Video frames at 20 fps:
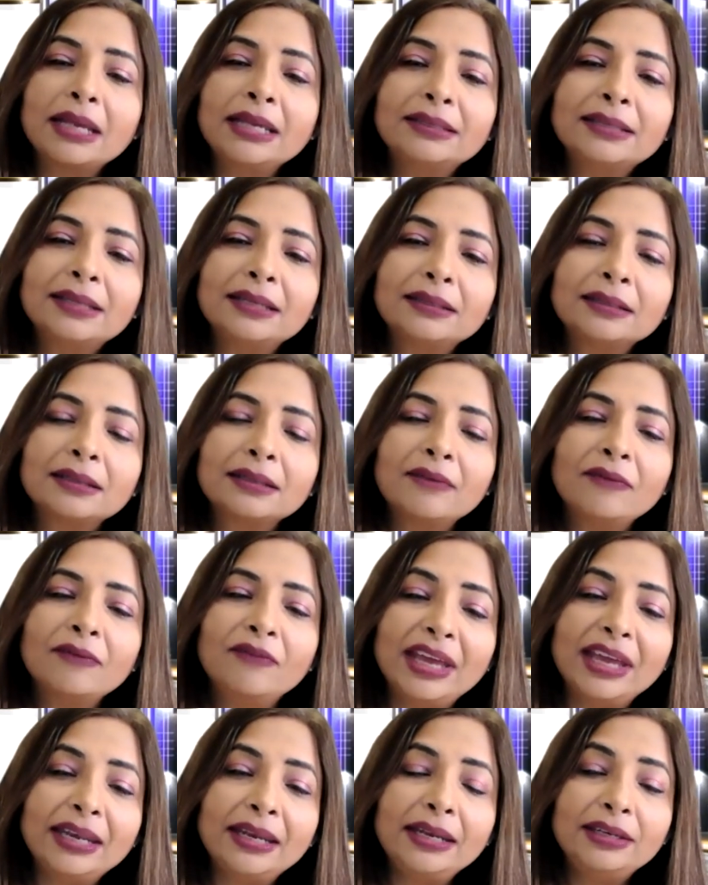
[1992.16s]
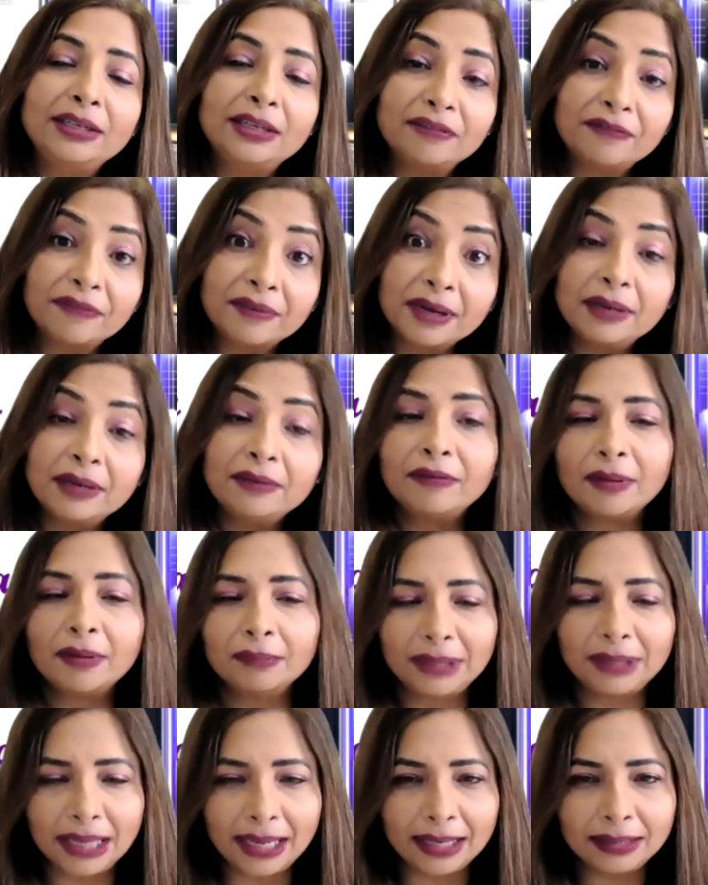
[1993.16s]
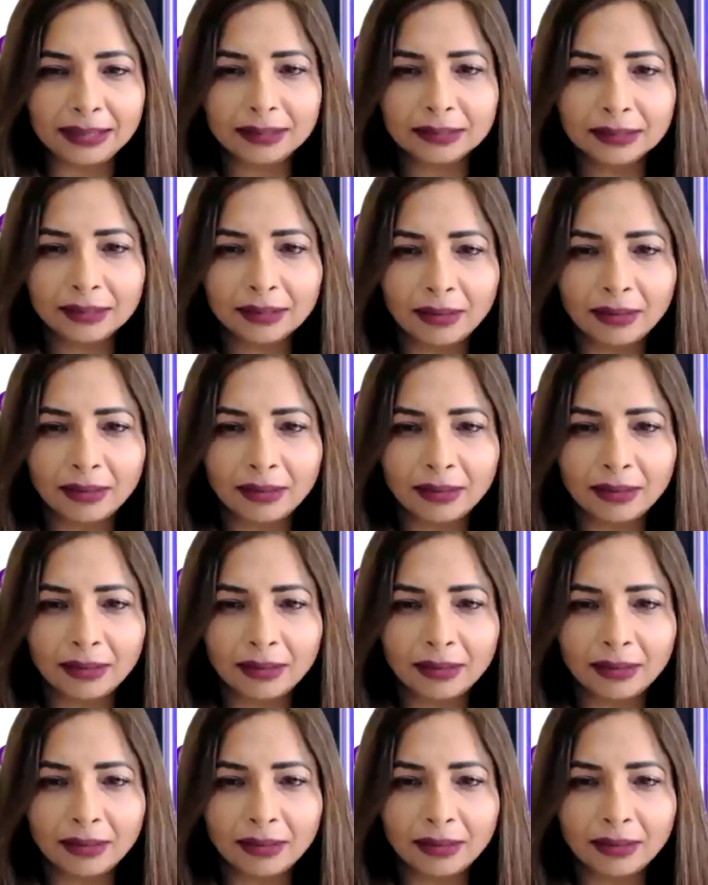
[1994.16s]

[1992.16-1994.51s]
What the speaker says: Is it very different from that?